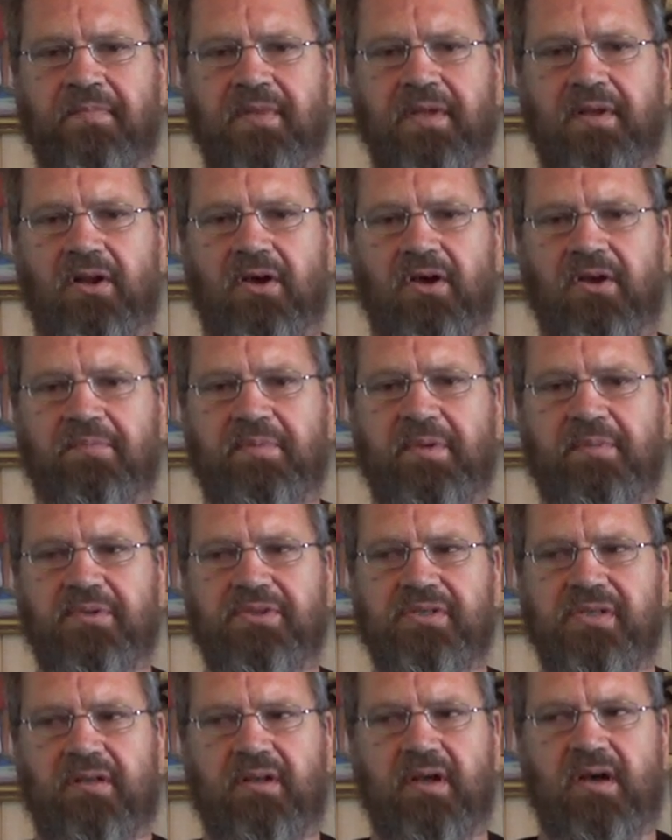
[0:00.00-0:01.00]
A lot of people
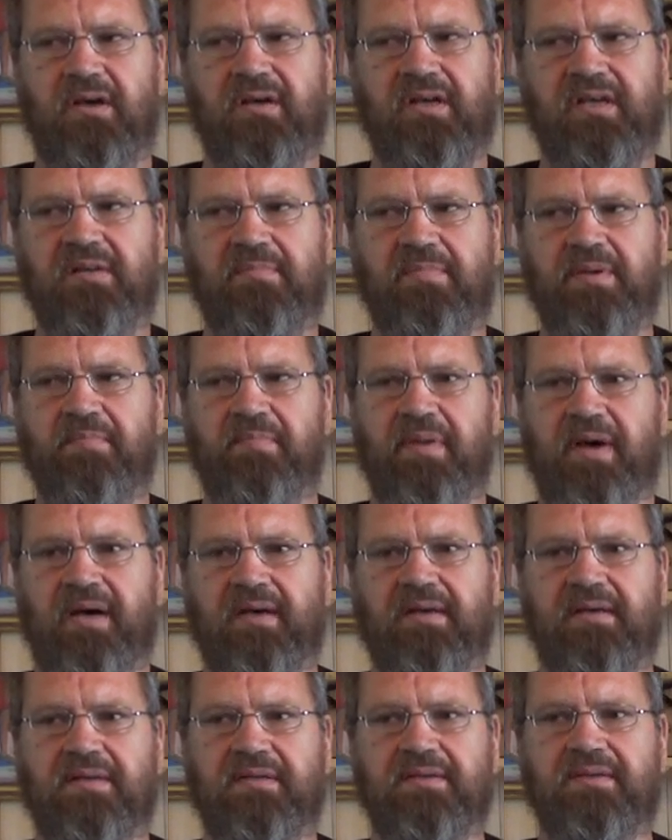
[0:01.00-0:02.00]
said, oh, he'll be
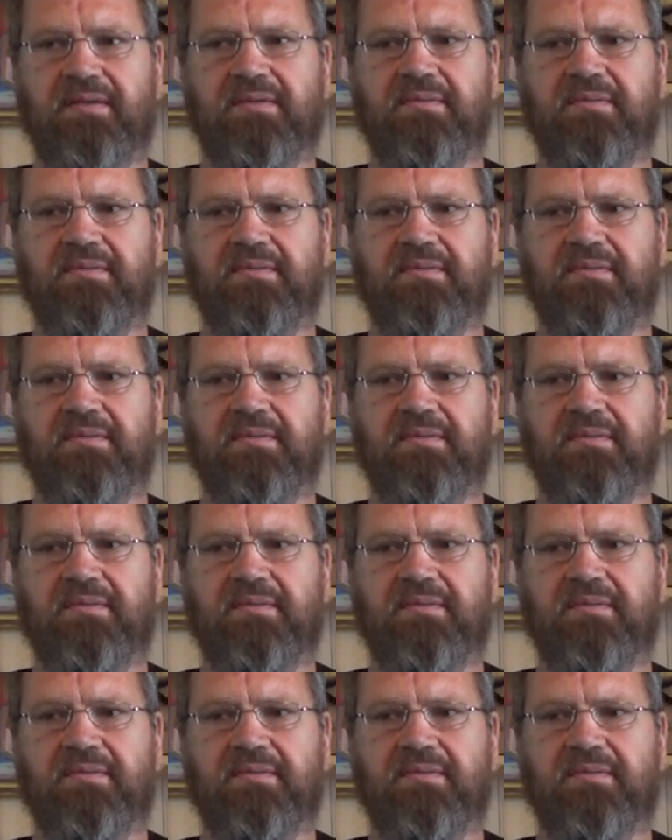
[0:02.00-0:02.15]
back.